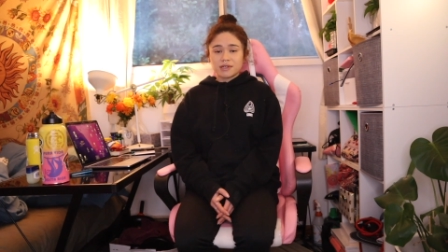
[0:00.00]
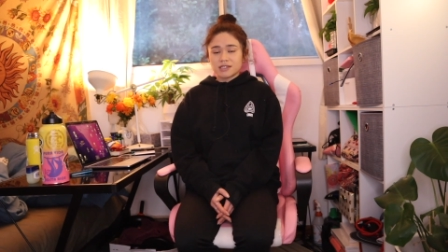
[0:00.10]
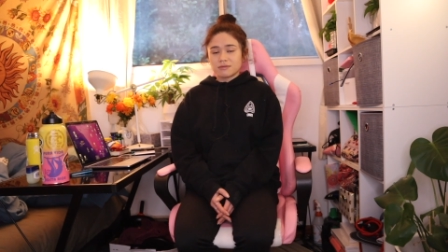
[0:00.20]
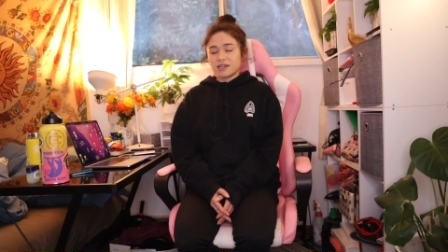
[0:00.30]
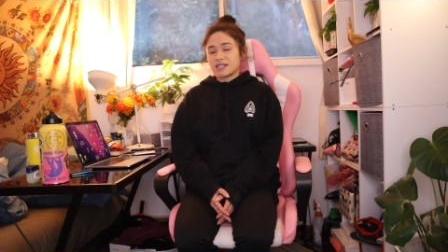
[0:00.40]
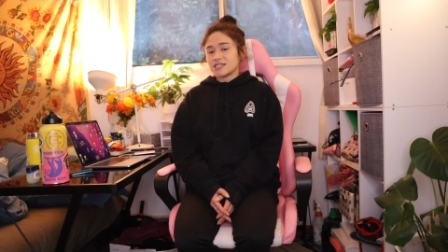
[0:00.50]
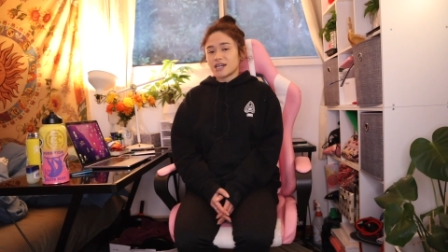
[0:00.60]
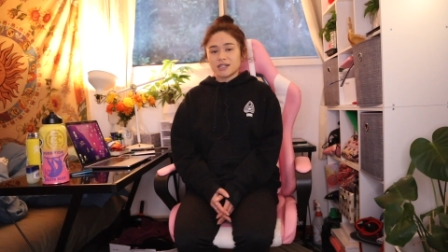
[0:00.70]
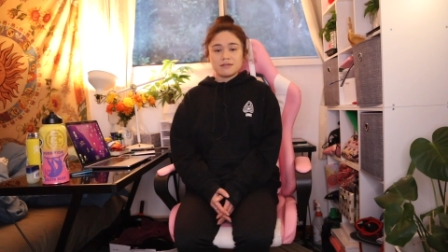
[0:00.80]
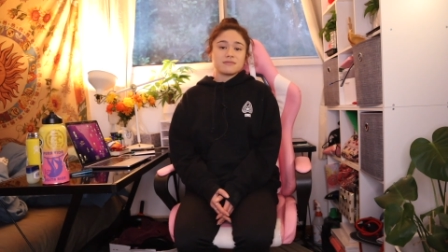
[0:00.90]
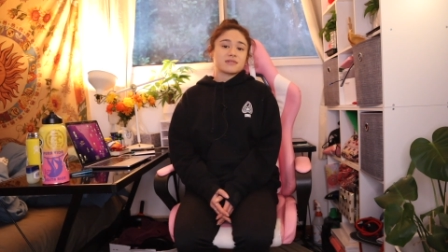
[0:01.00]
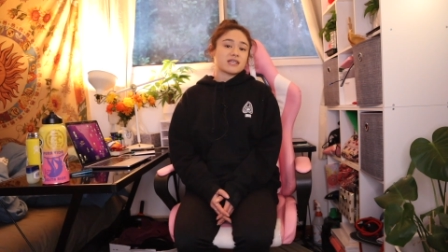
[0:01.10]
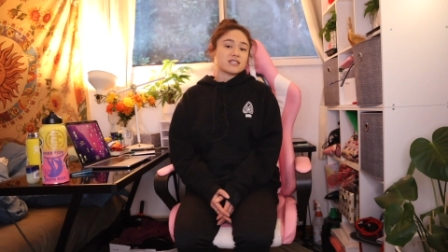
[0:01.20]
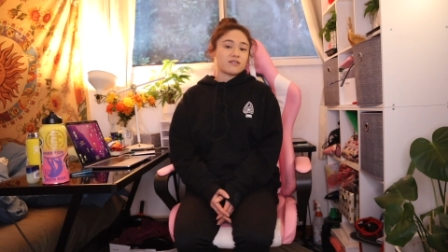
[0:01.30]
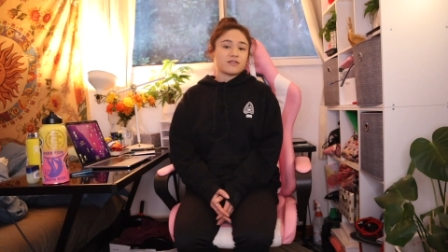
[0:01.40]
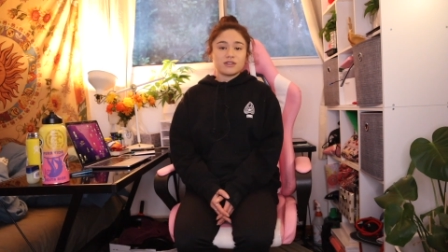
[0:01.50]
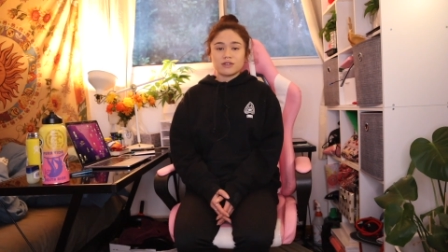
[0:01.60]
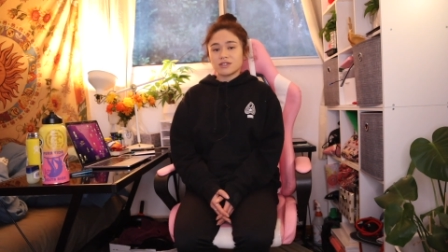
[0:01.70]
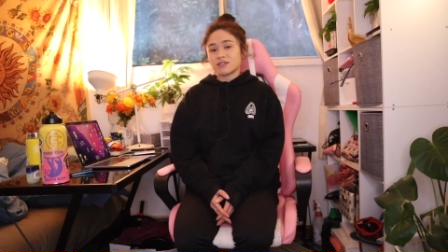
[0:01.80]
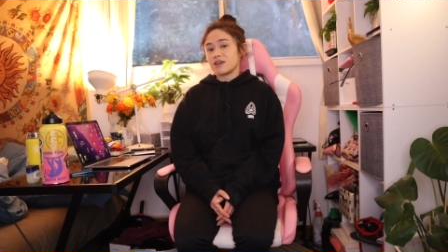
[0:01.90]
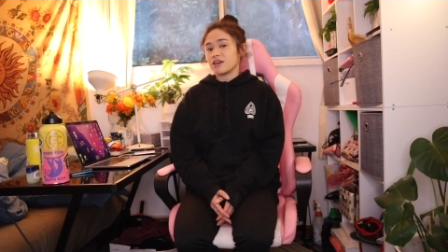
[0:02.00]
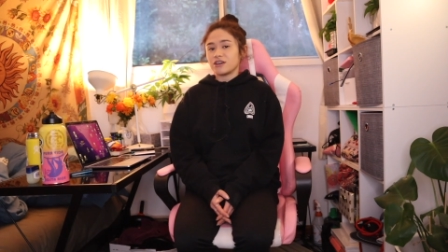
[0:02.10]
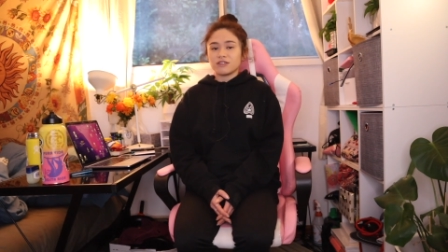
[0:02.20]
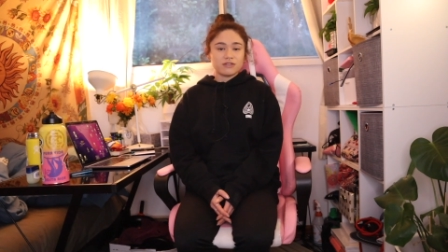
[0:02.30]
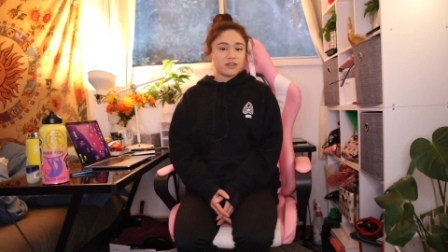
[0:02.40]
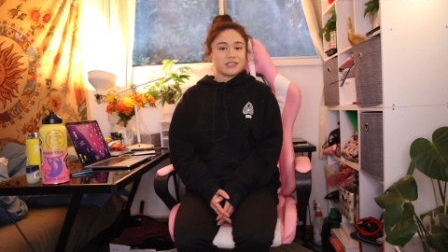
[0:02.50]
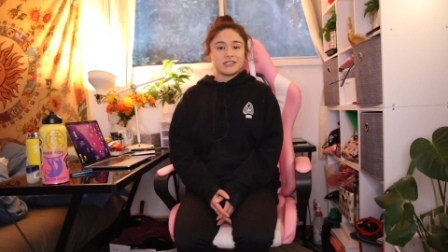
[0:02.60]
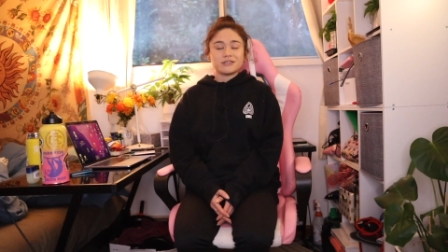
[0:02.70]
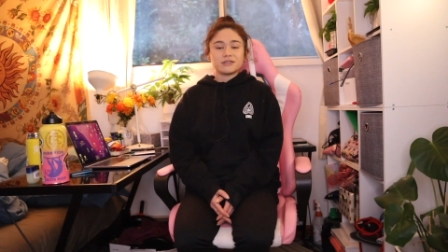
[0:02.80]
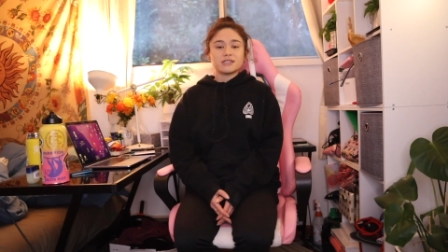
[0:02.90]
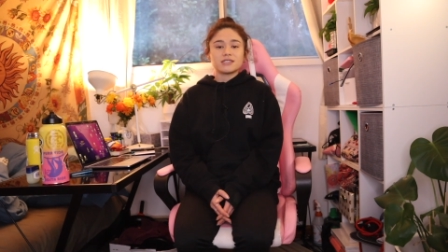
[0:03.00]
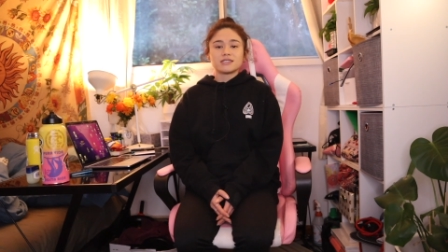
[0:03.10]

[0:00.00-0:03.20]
as many times as feels good for you.